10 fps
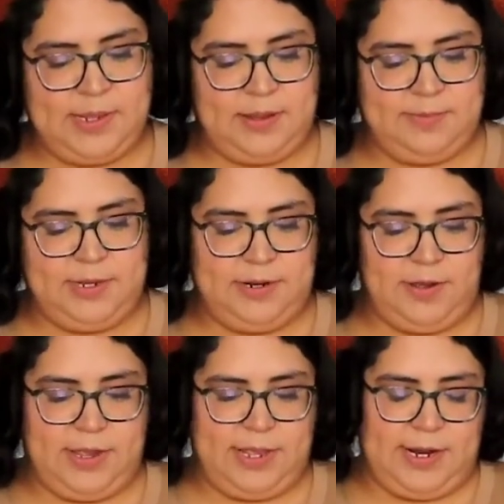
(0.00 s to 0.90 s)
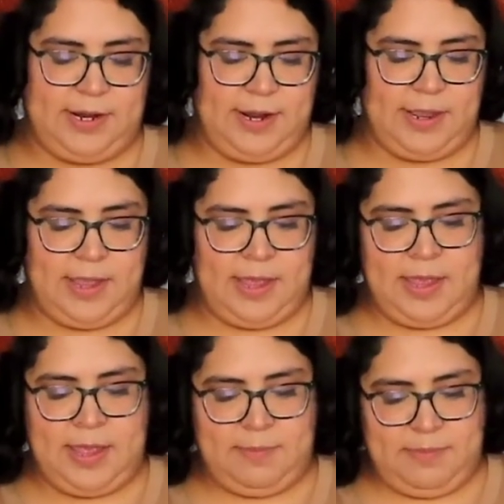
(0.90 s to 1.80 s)
So I'm gonna go ahead and
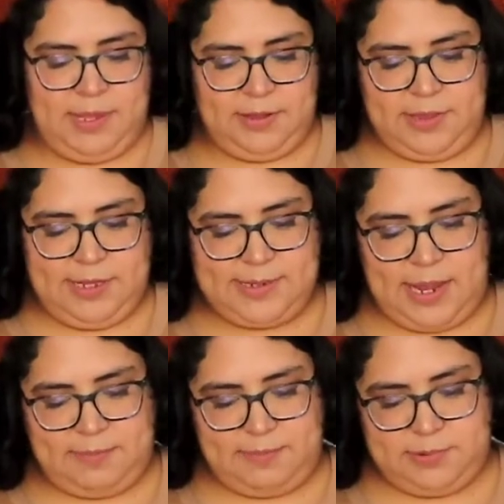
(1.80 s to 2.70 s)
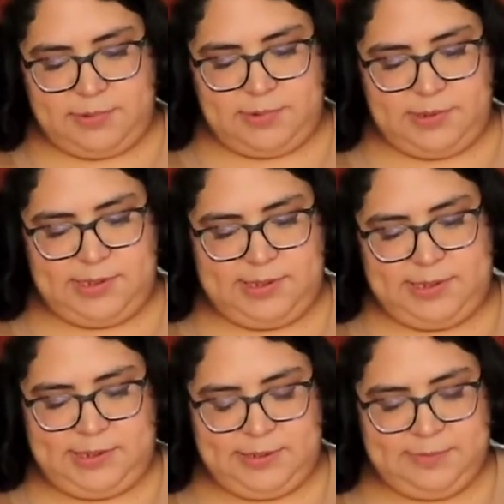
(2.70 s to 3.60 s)
peel these apples.